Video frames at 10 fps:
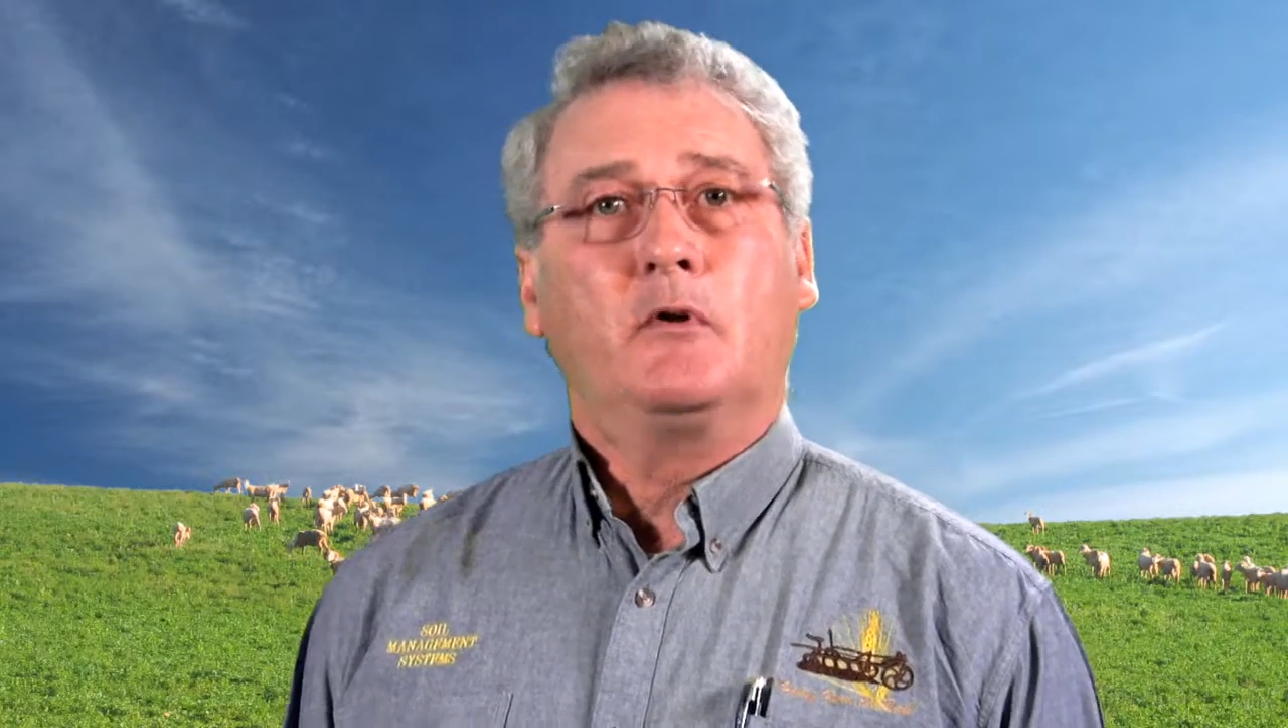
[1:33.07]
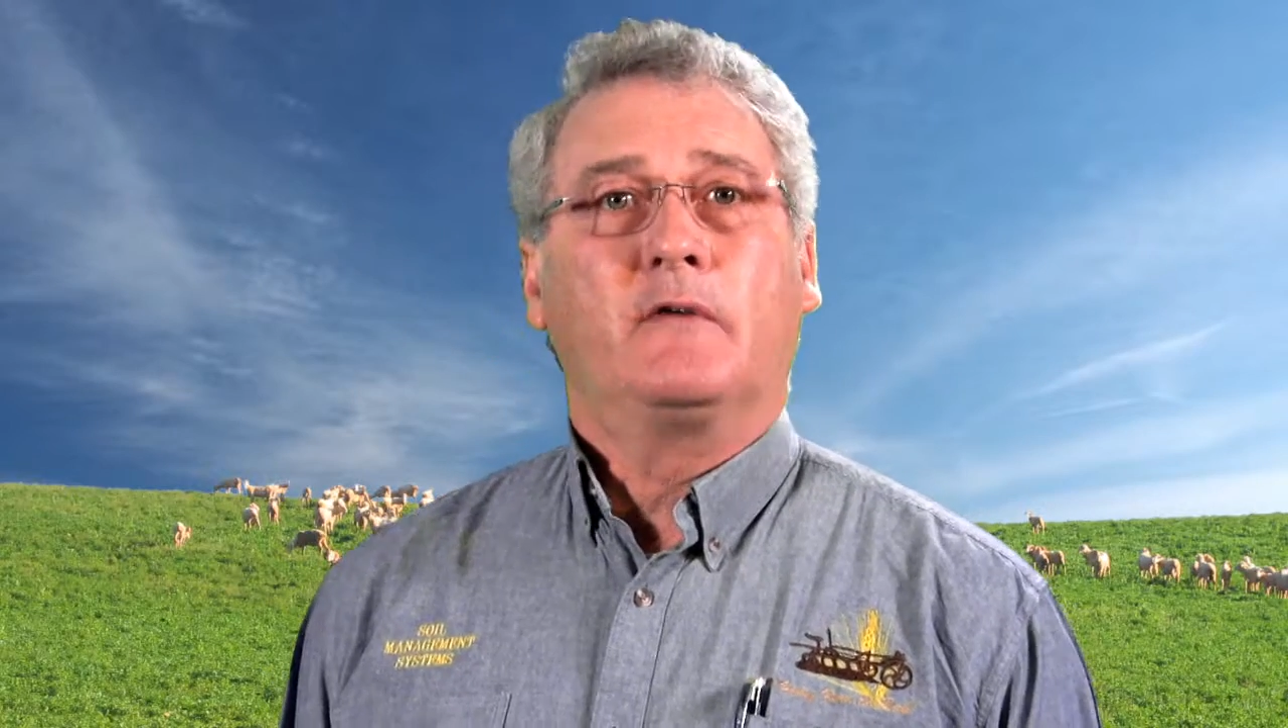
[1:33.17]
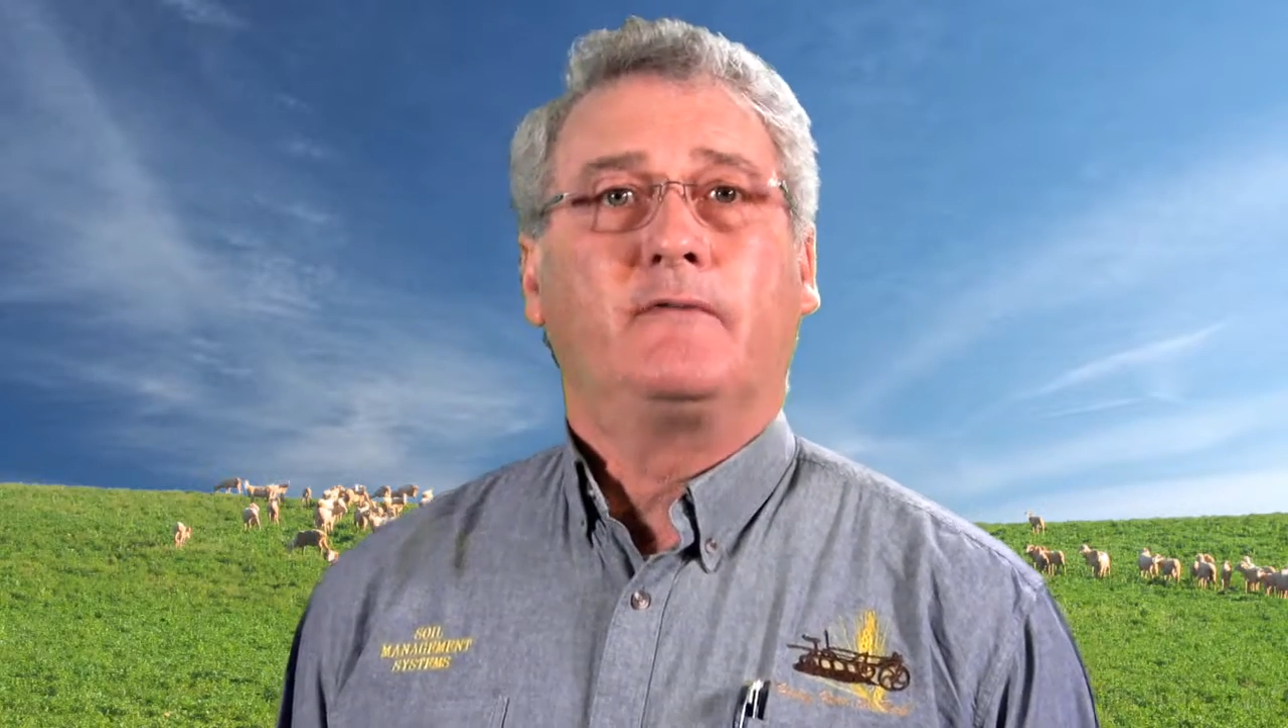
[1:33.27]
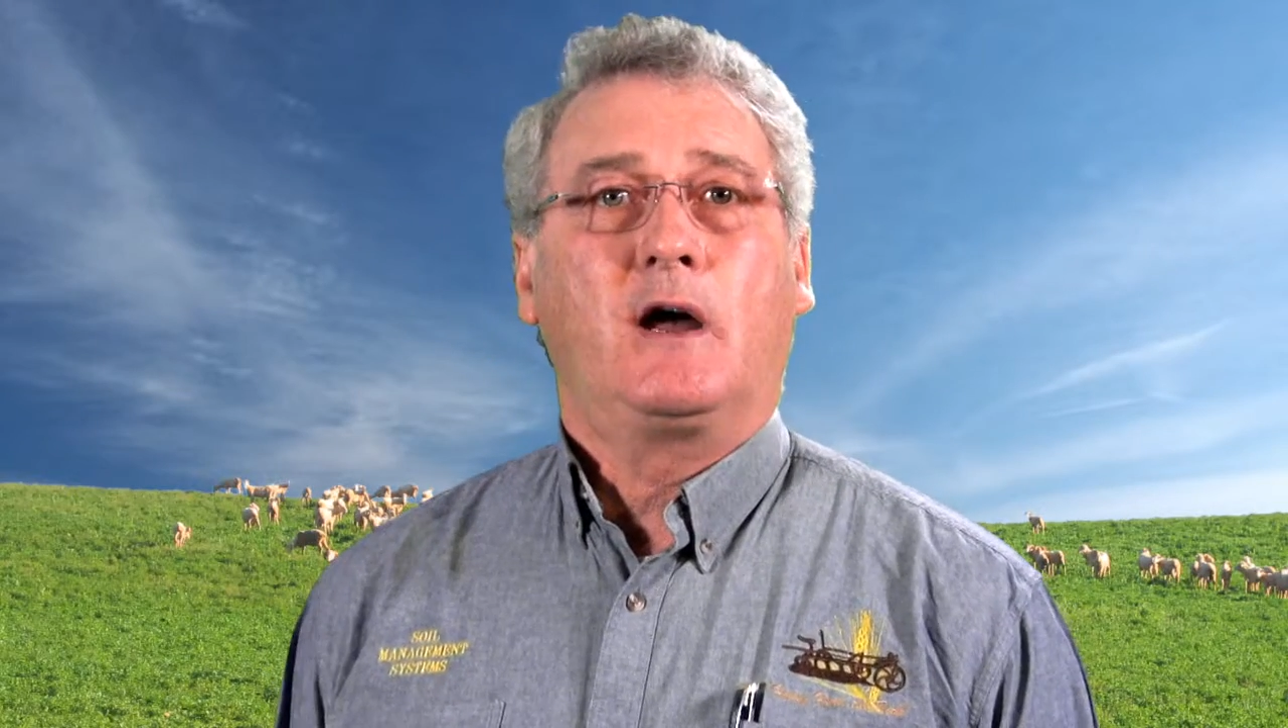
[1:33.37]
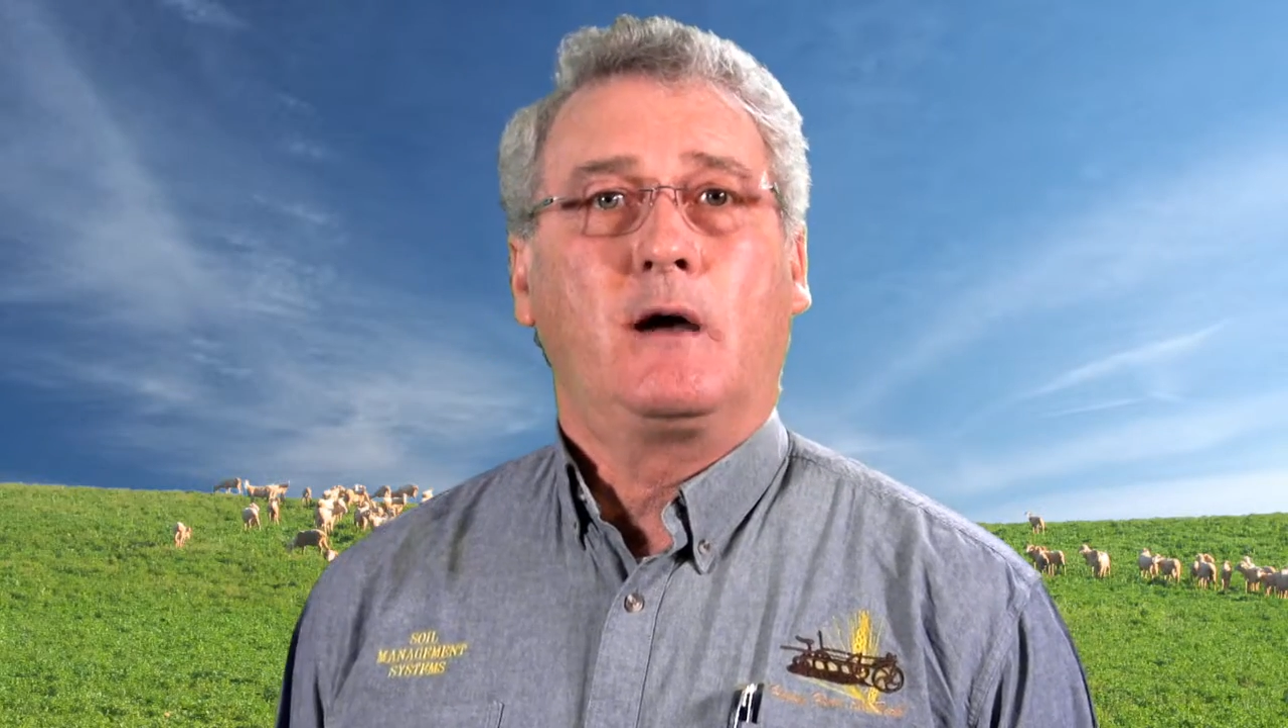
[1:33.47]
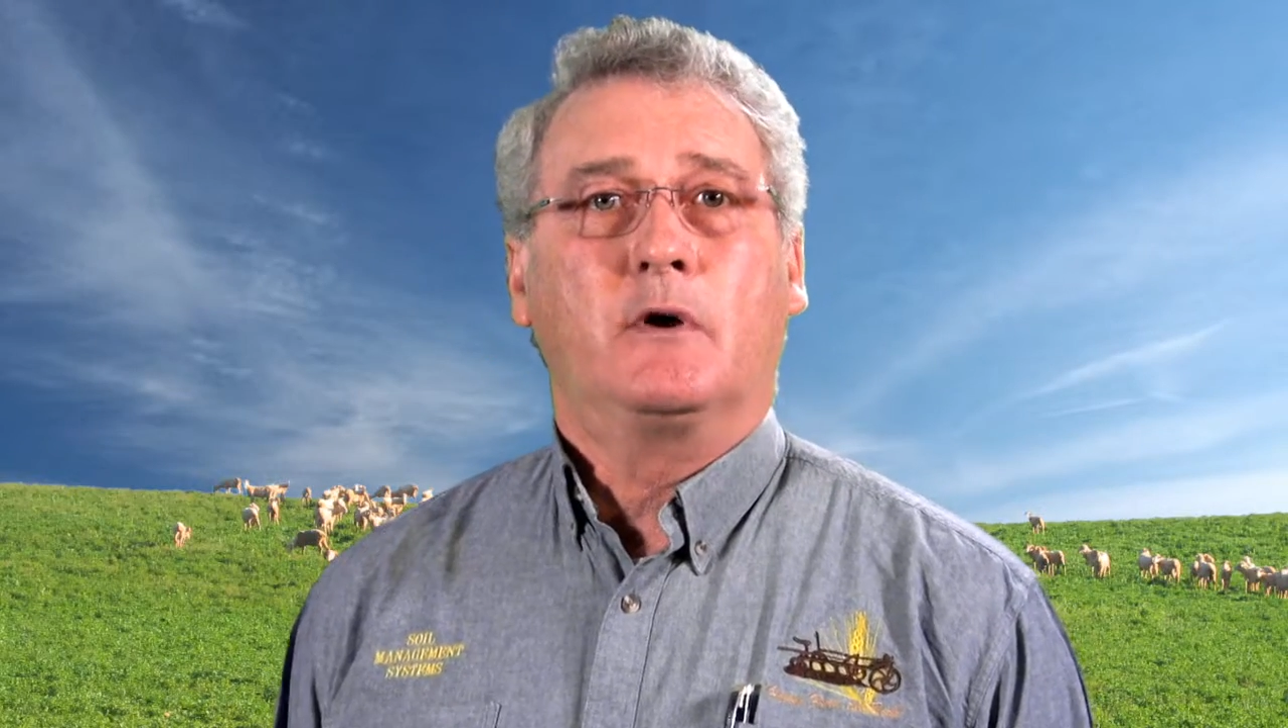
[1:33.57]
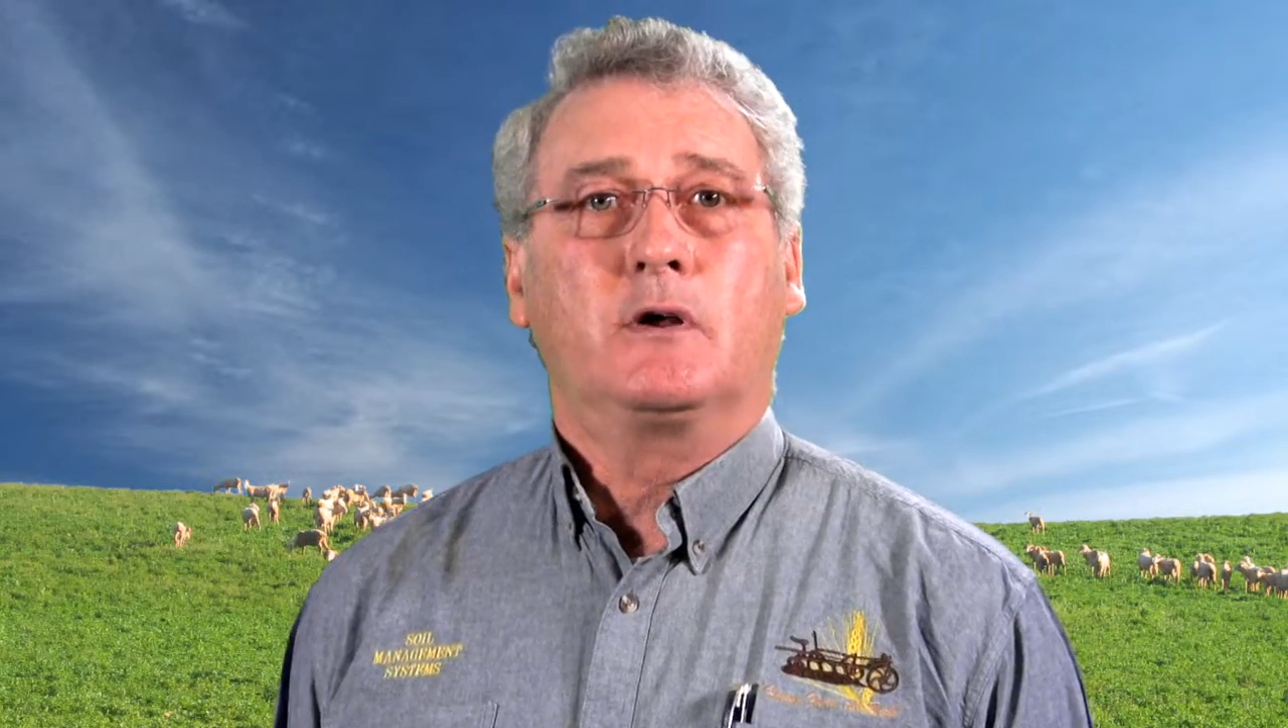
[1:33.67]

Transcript: the farmer